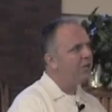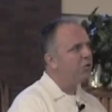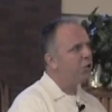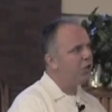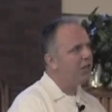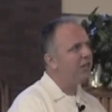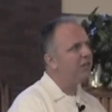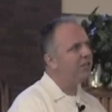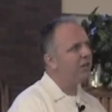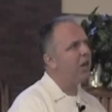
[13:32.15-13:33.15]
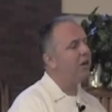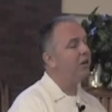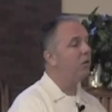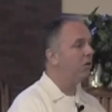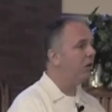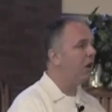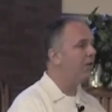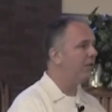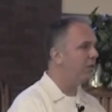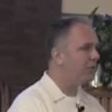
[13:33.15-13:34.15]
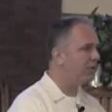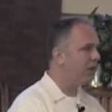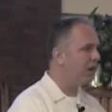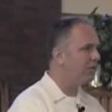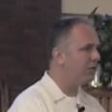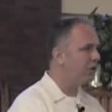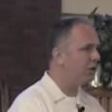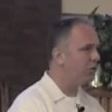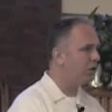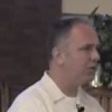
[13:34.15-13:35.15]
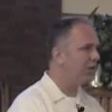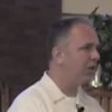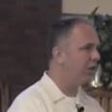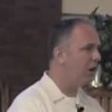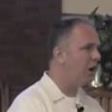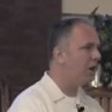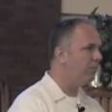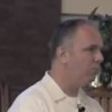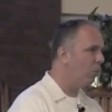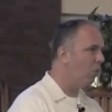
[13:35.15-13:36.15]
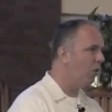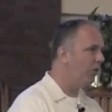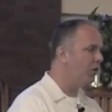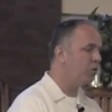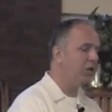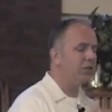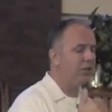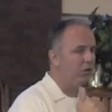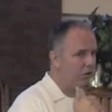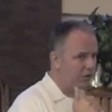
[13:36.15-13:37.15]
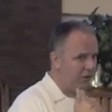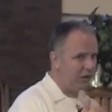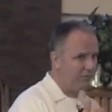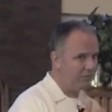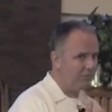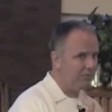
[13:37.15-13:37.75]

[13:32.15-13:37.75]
she had decided in her life that it was time to start trusting God more than trusting herself.